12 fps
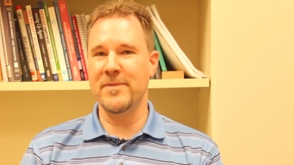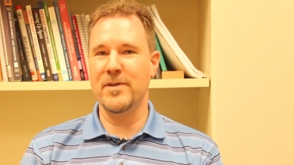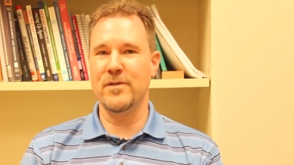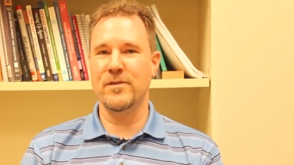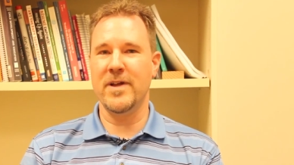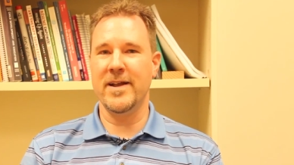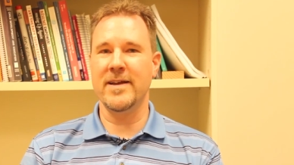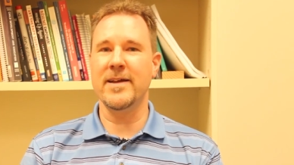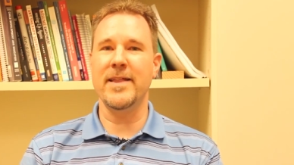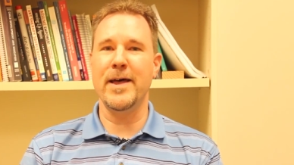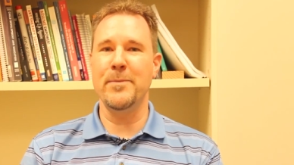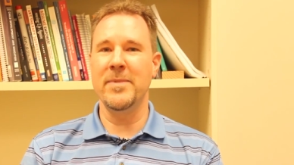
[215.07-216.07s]
If there's not a
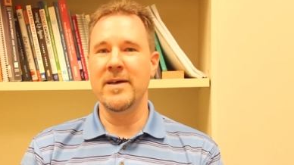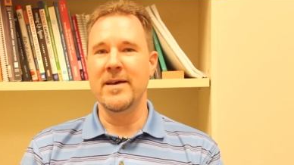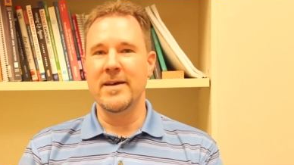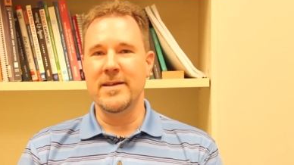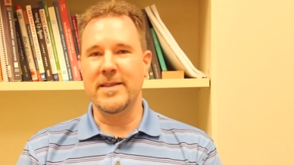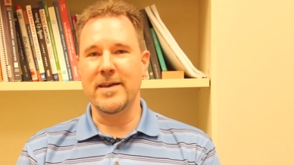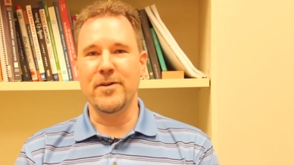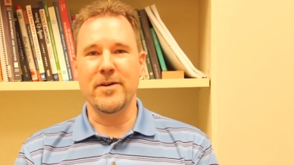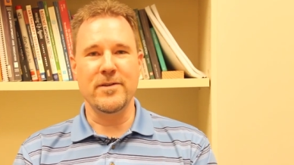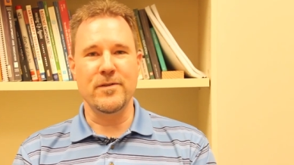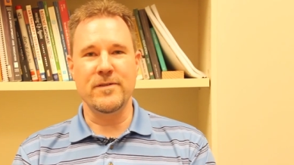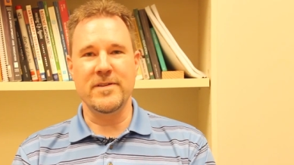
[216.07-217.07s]
club that you're
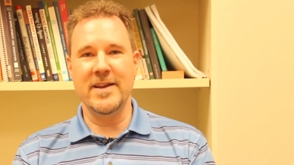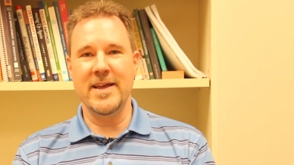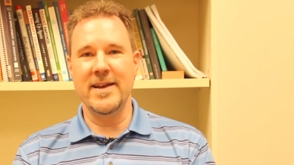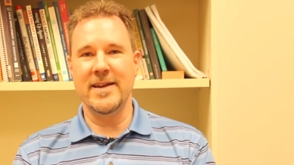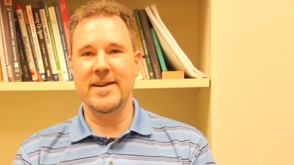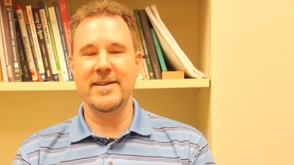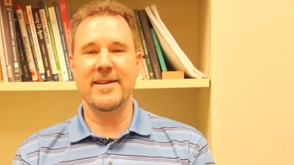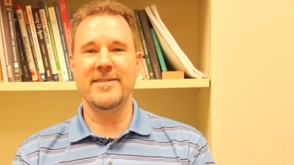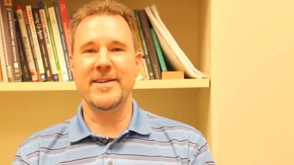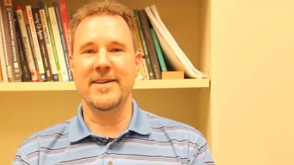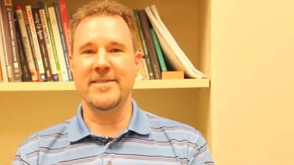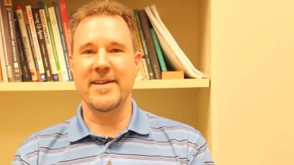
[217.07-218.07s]
interested in and it
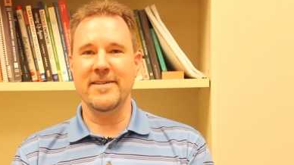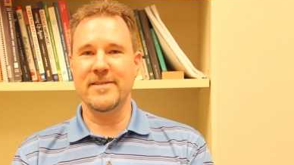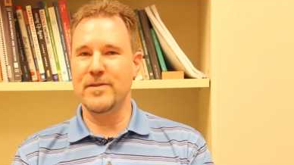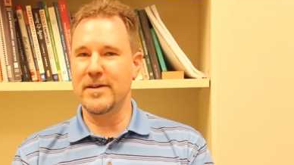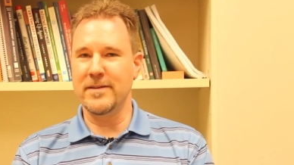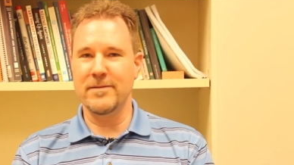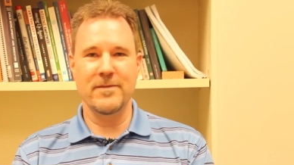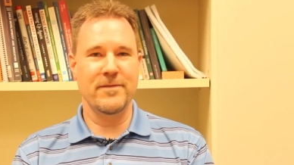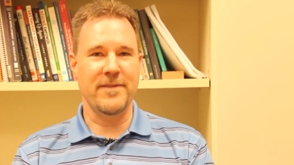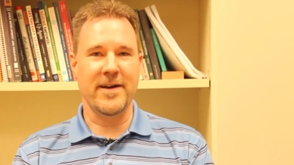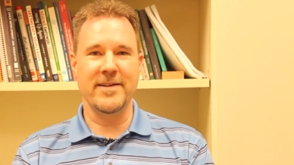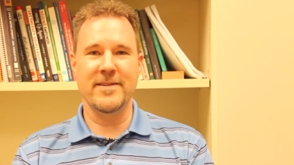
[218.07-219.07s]
doesn't exist, then
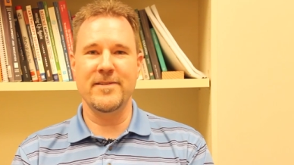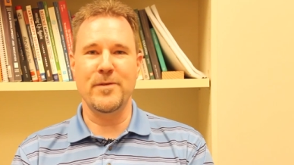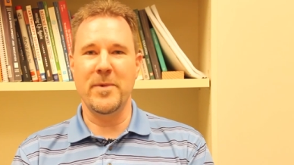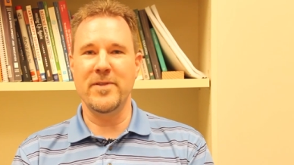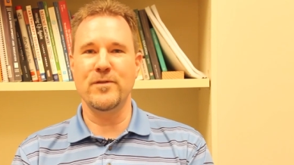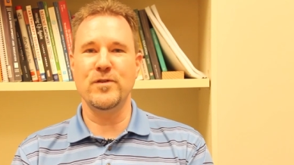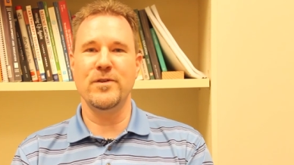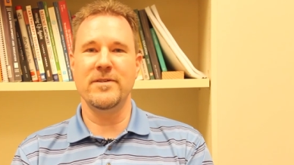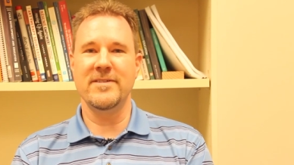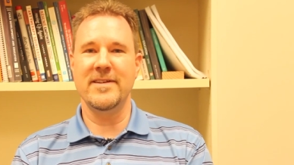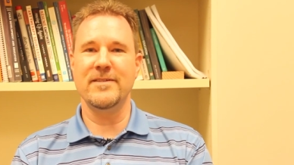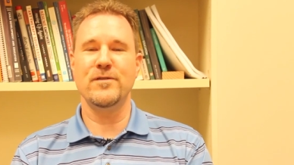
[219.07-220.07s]
find some other
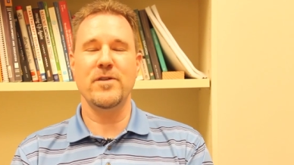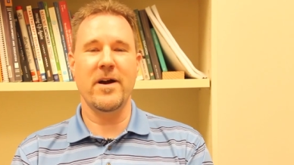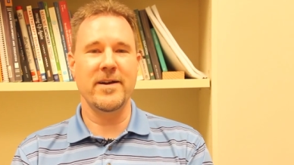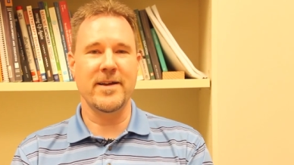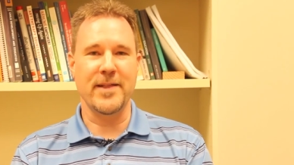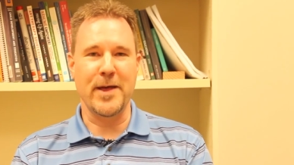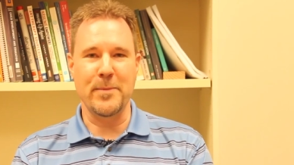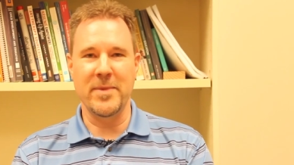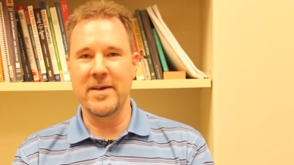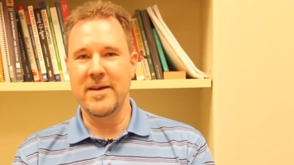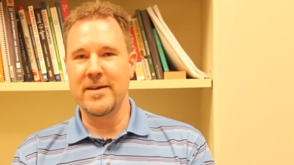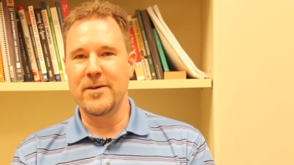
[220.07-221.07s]
students and start a club
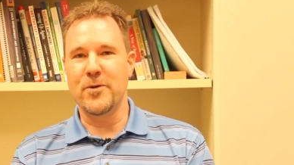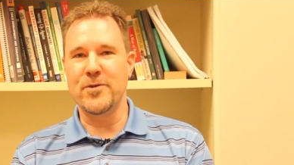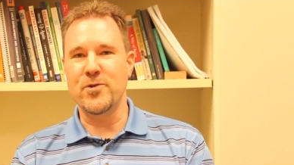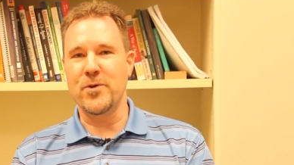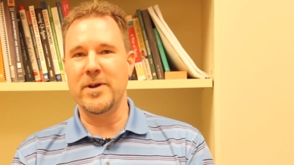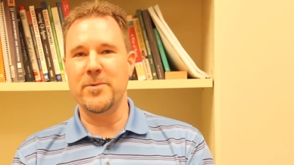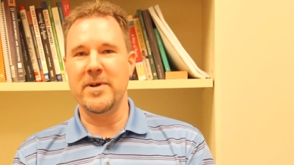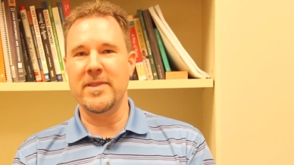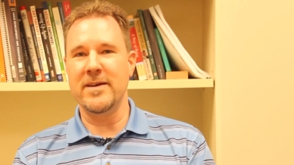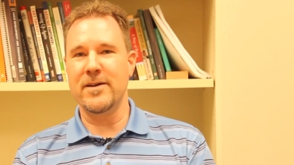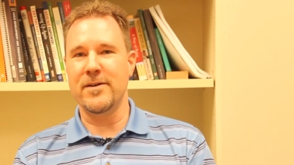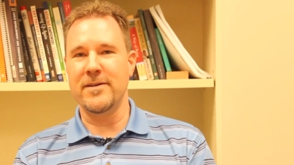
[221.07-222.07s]
or join one
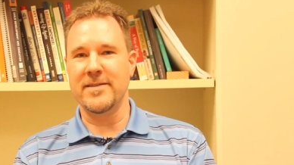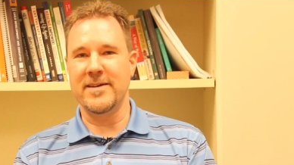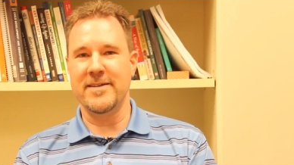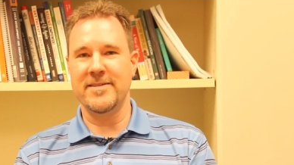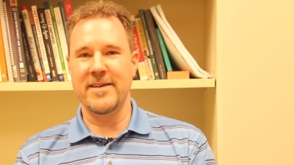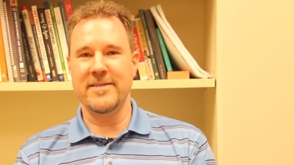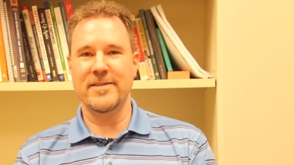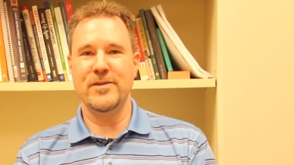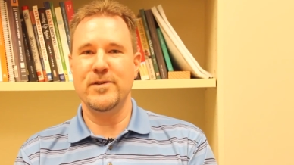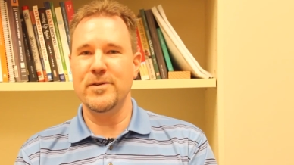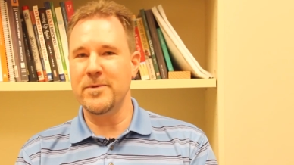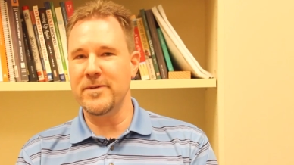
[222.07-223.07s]
that currently exists.
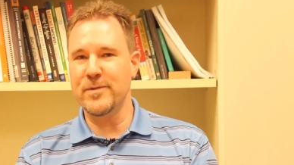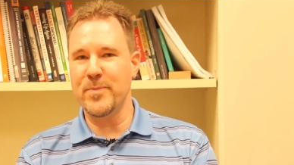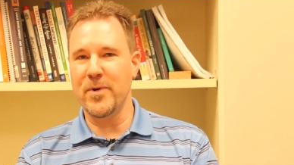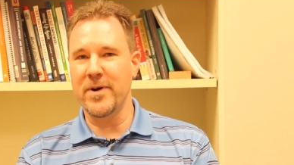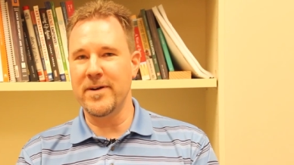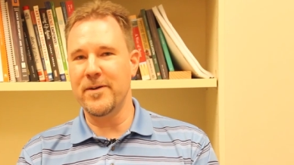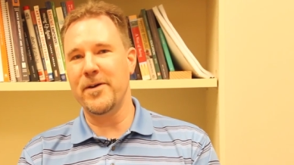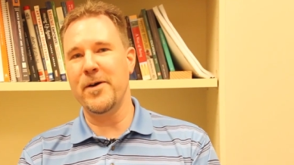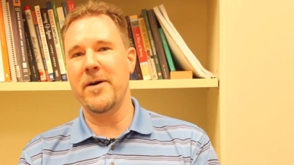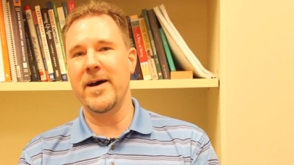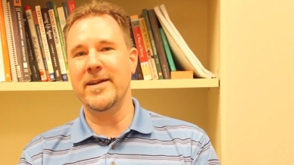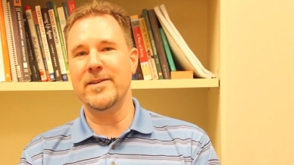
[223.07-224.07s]
Do a sport or
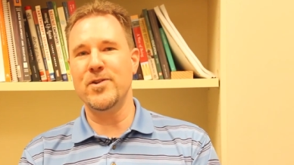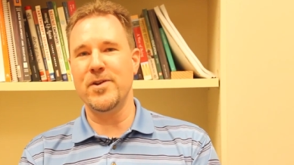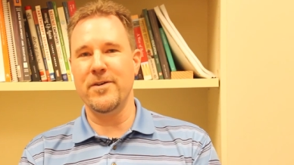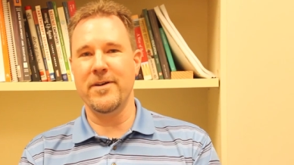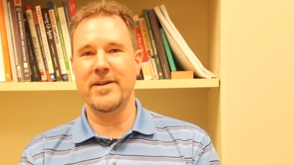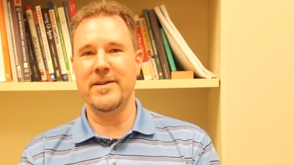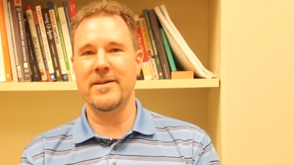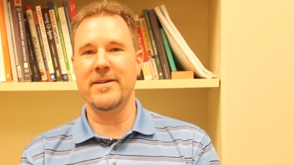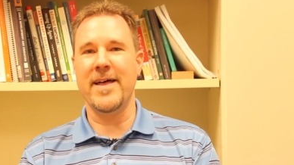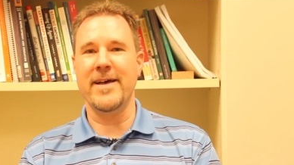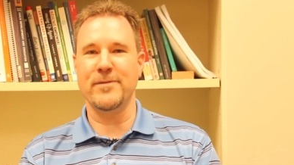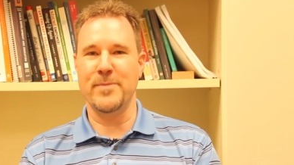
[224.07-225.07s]
go out and cheer on your
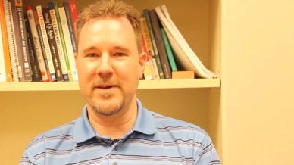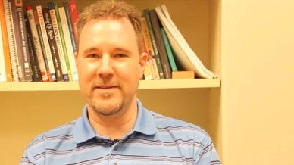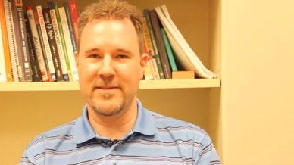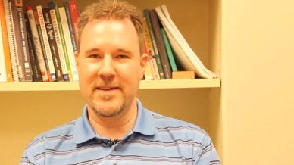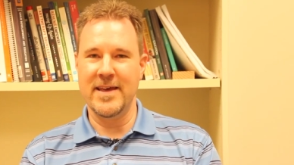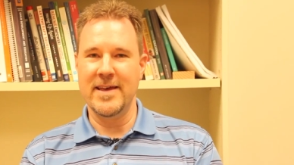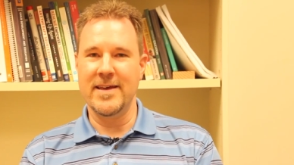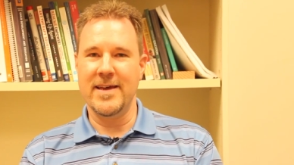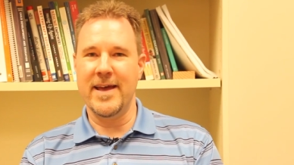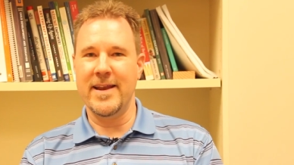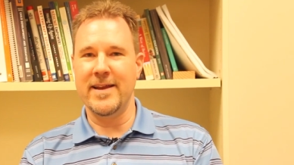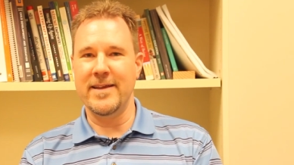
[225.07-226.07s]
classmates
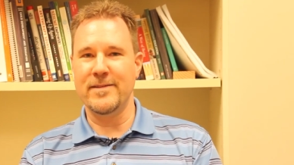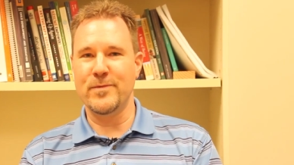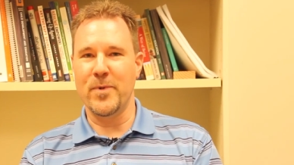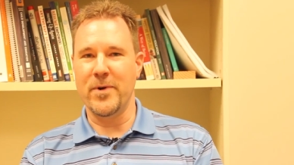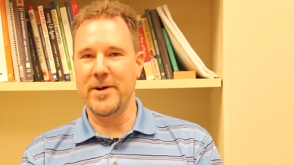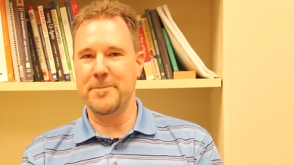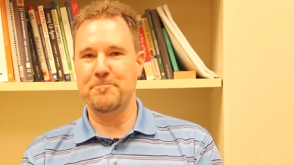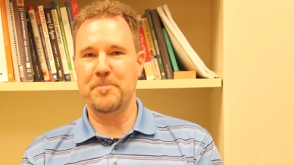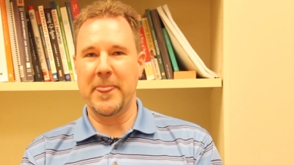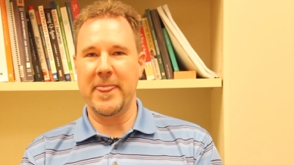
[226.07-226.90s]
in any sport.